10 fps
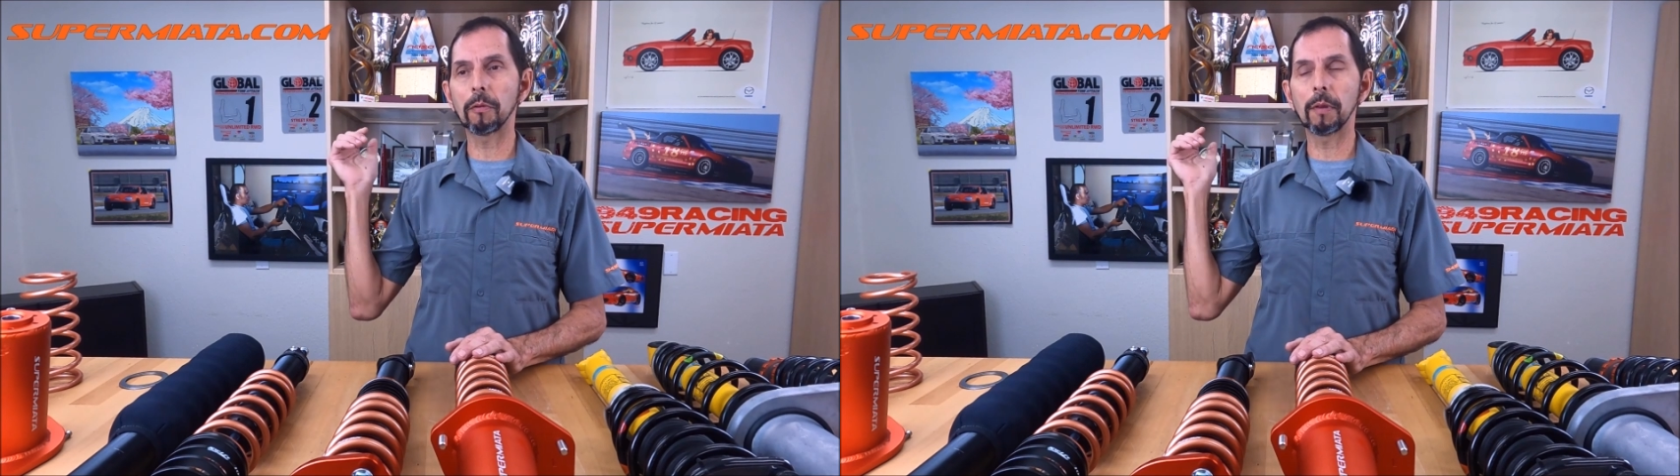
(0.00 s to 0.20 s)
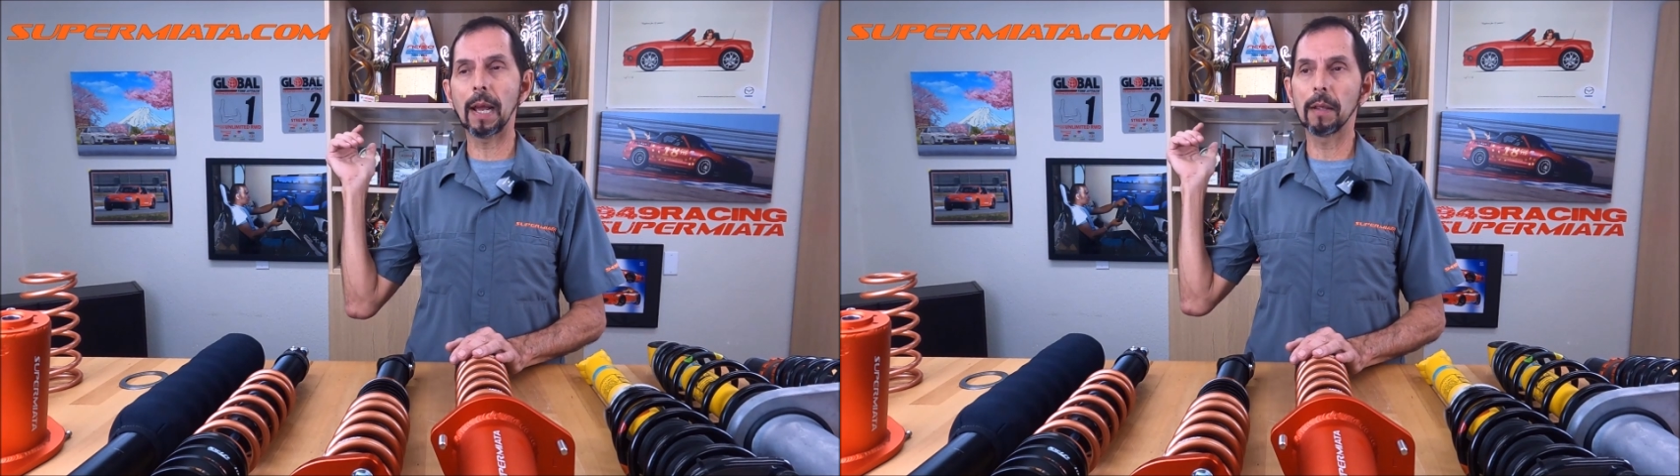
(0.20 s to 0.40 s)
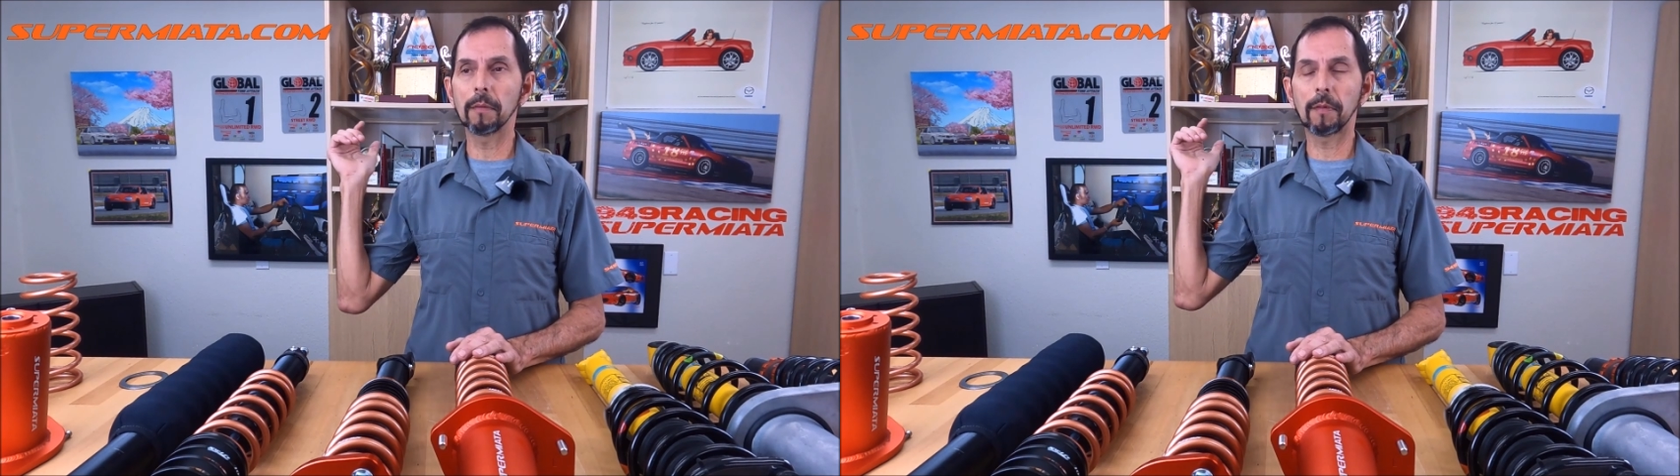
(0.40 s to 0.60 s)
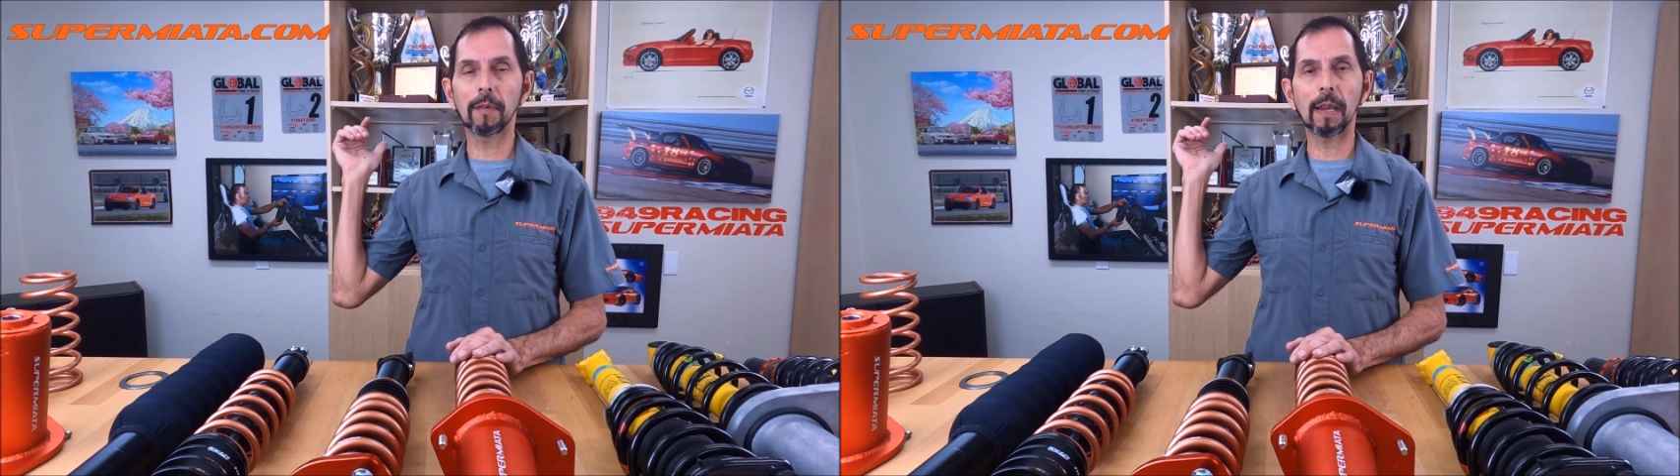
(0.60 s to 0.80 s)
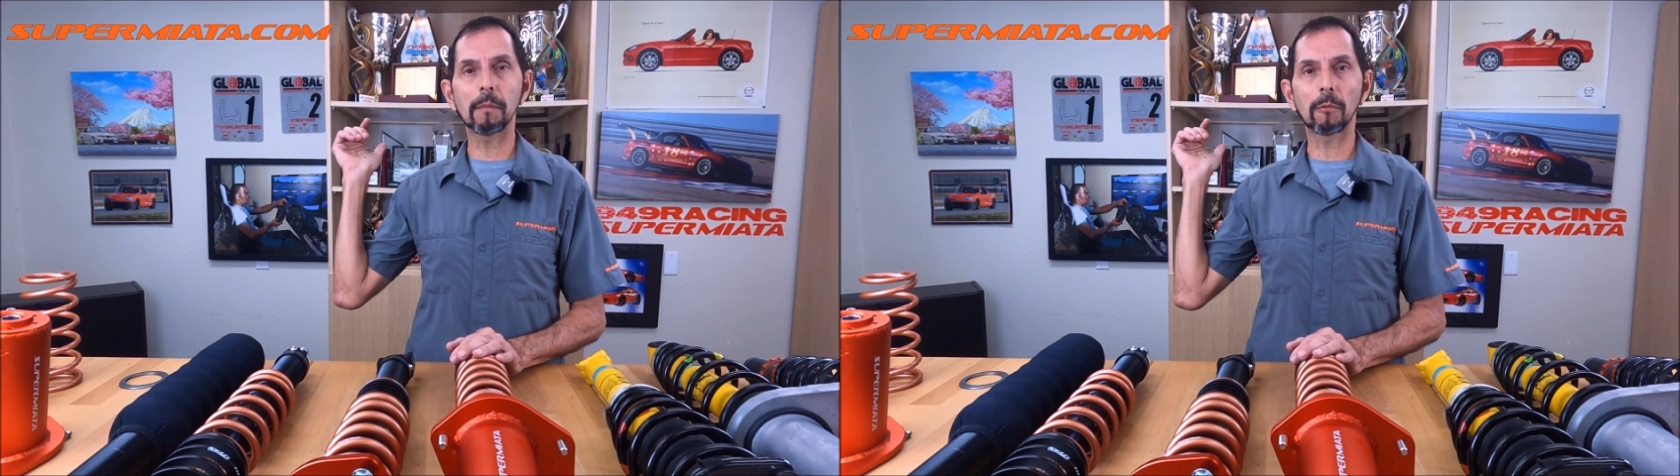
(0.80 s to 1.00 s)
through that
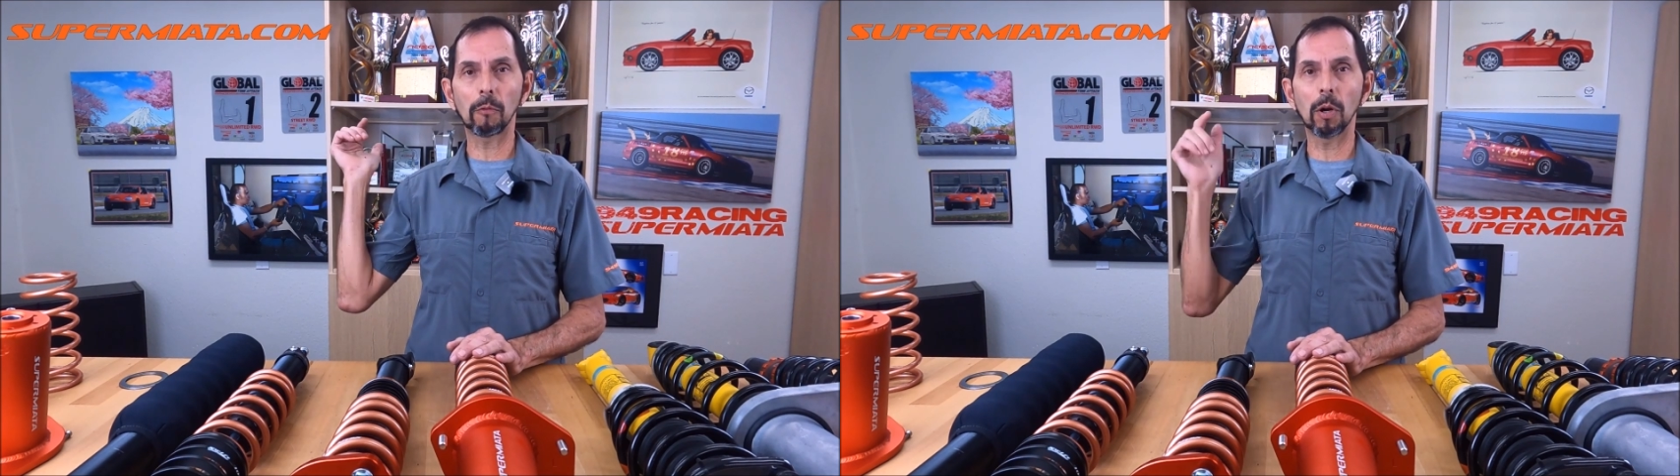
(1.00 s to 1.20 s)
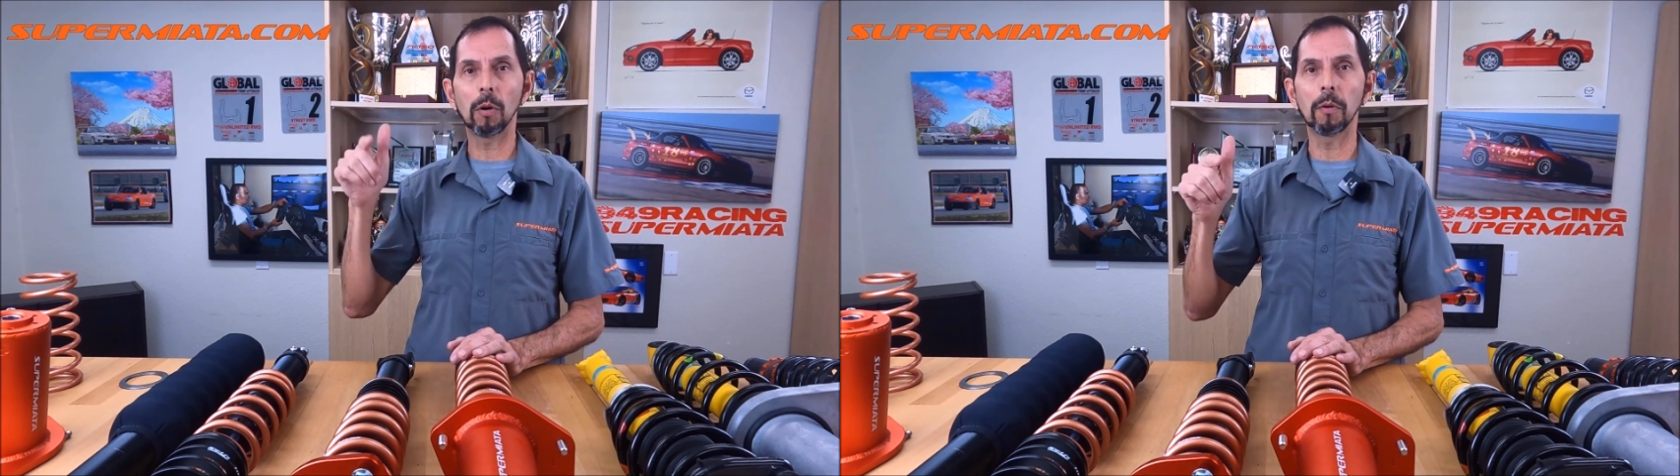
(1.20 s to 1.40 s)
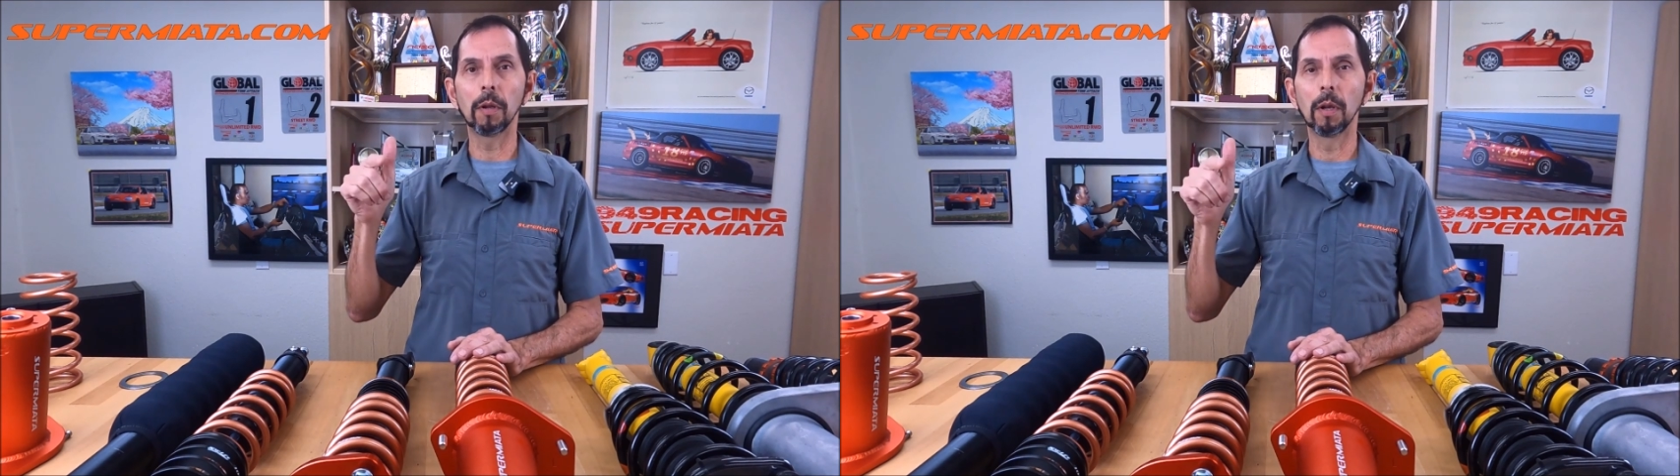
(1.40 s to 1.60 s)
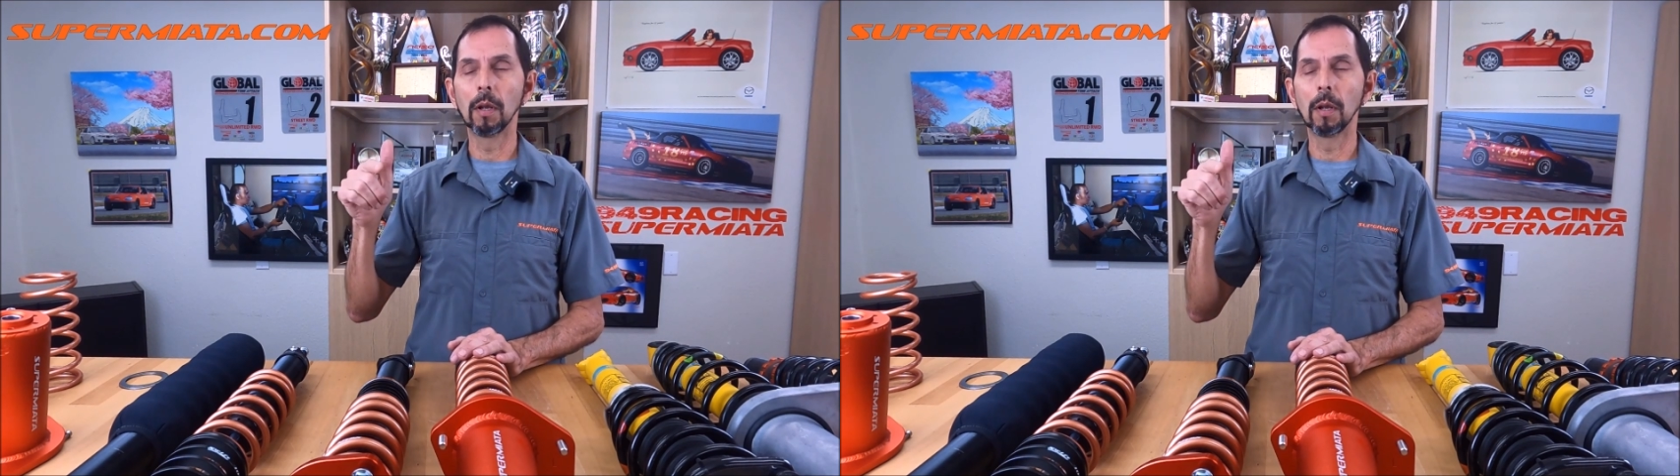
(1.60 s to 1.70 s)
same road